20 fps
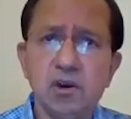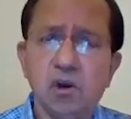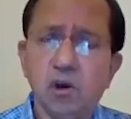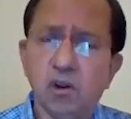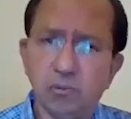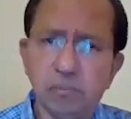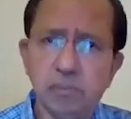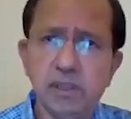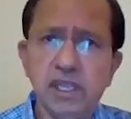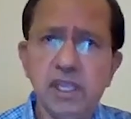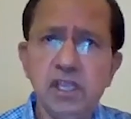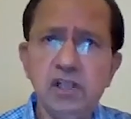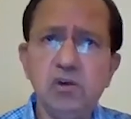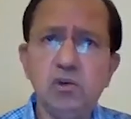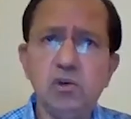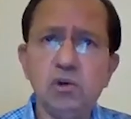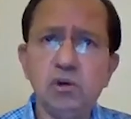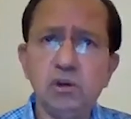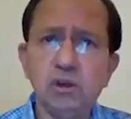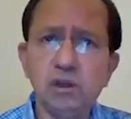on being
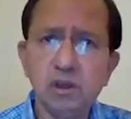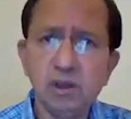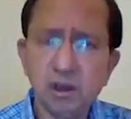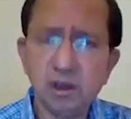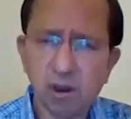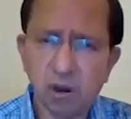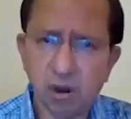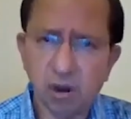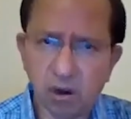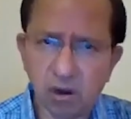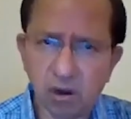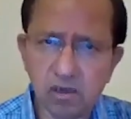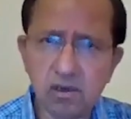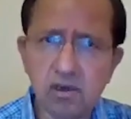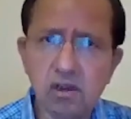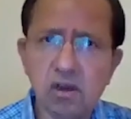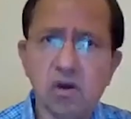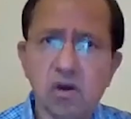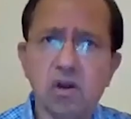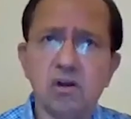good,
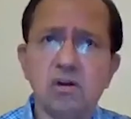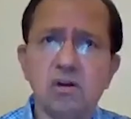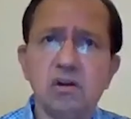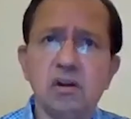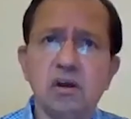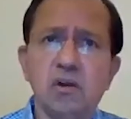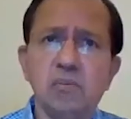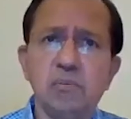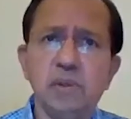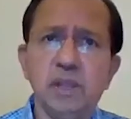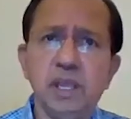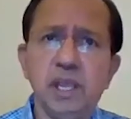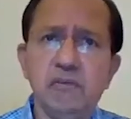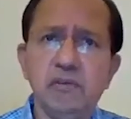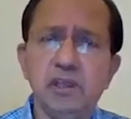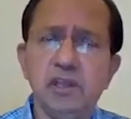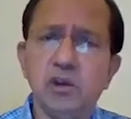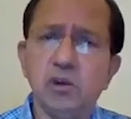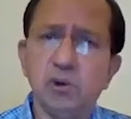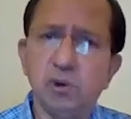on
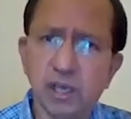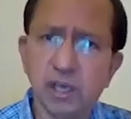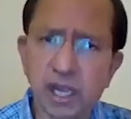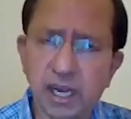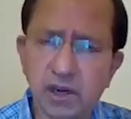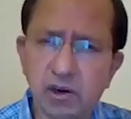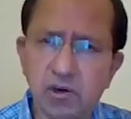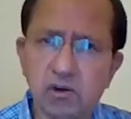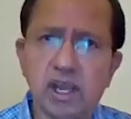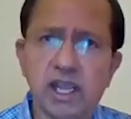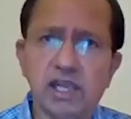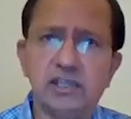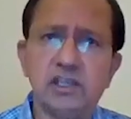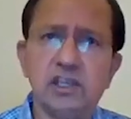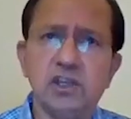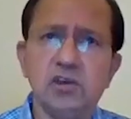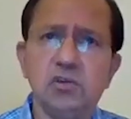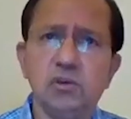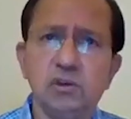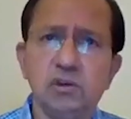behaving good, and on
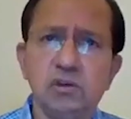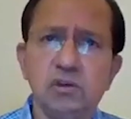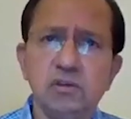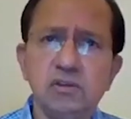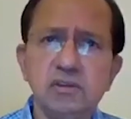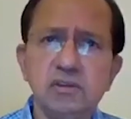acting good.